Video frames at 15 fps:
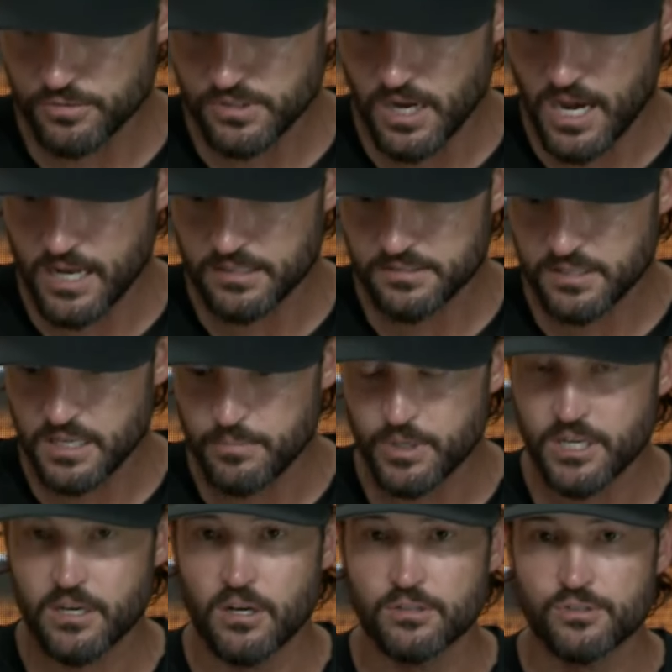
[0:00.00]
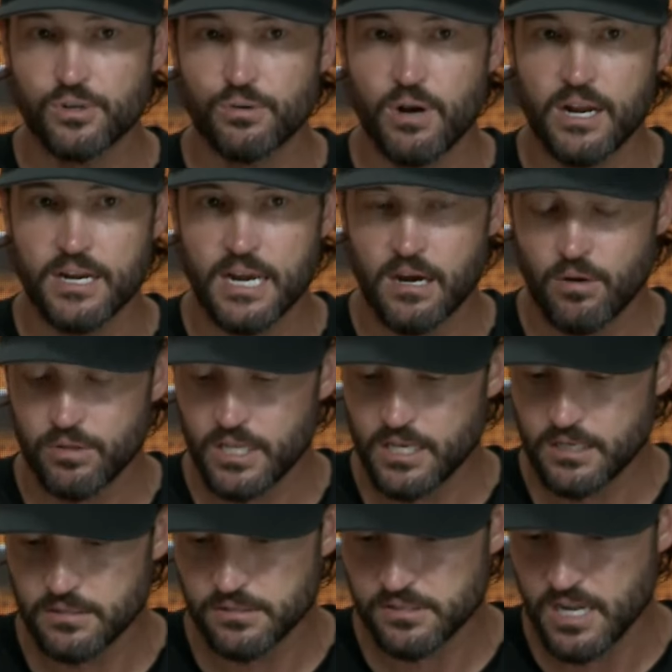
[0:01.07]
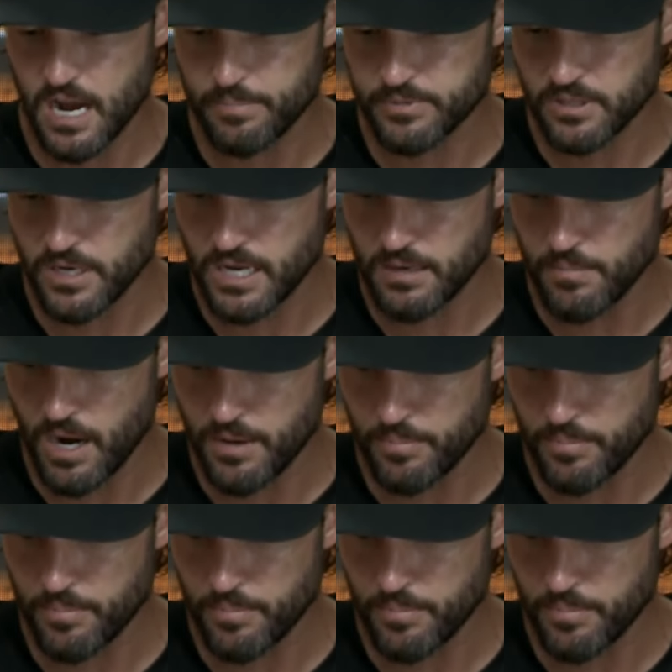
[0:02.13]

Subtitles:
is the hottest team in the country right now, and they didn't stop today, in my